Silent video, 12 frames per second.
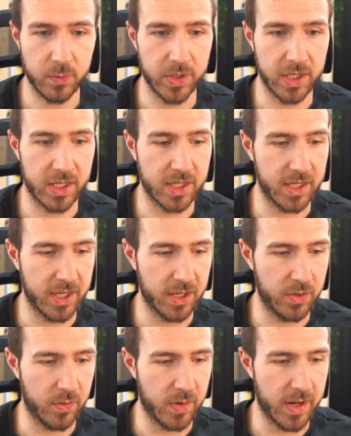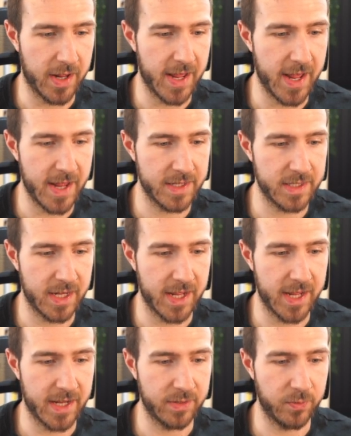we can go ahead
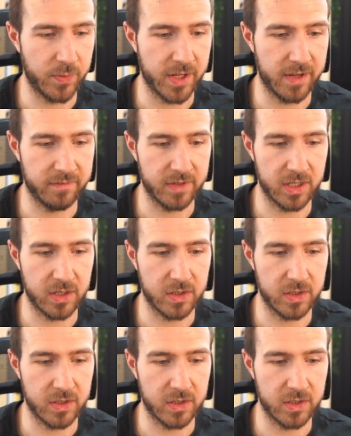and we have the